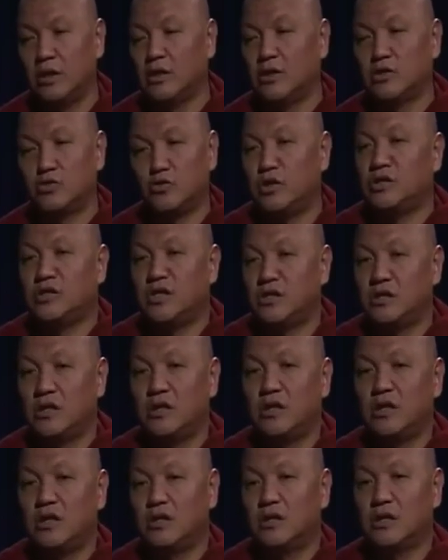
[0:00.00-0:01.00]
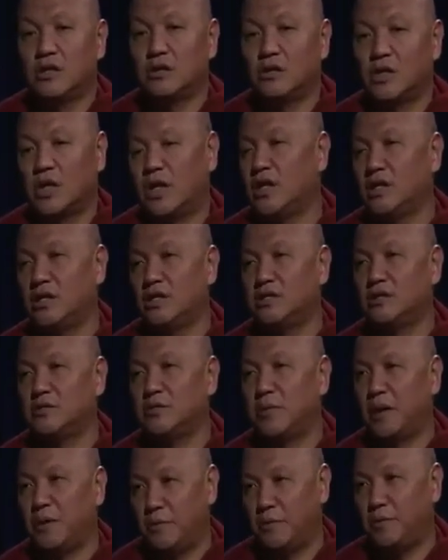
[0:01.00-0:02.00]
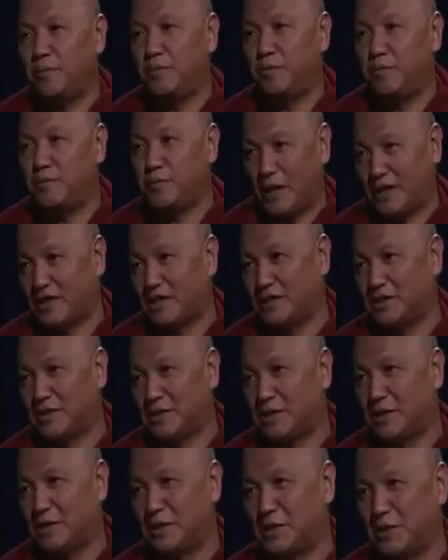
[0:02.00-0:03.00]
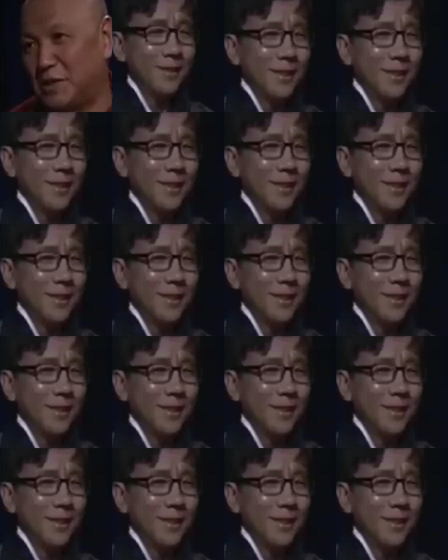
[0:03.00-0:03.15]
So he said, the cry is my practice.